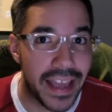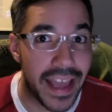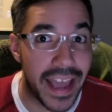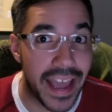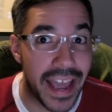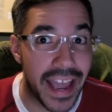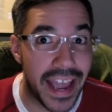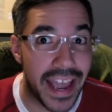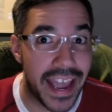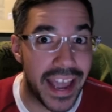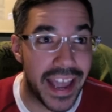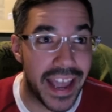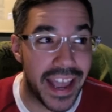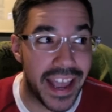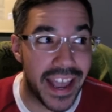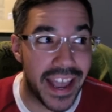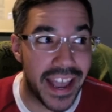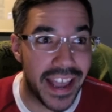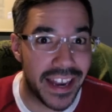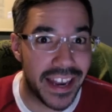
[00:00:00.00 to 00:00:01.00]

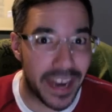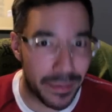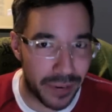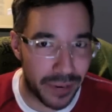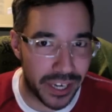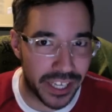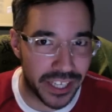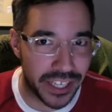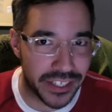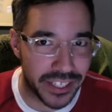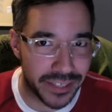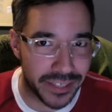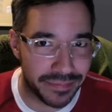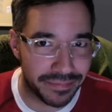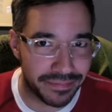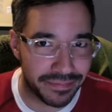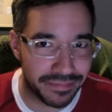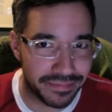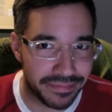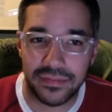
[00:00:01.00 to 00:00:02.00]
And I break easy.
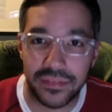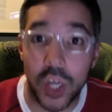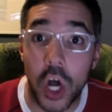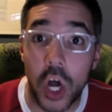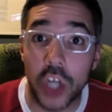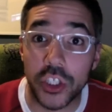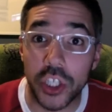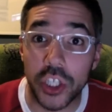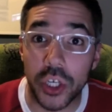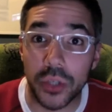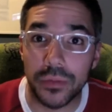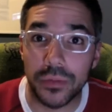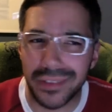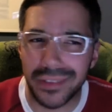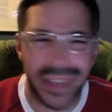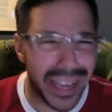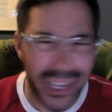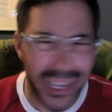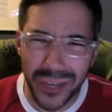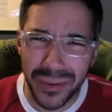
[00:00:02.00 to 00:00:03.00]
Also,
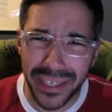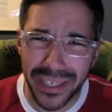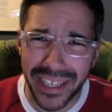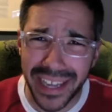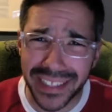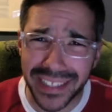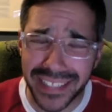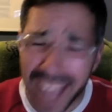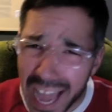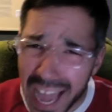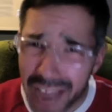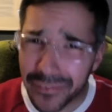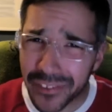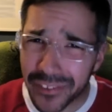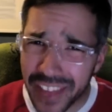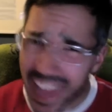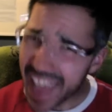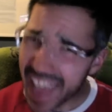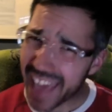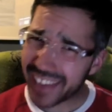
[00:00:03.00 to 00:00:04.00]
ain't nobody got time for
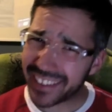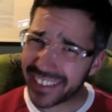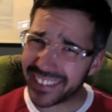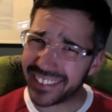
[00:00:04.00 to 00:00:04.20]
that?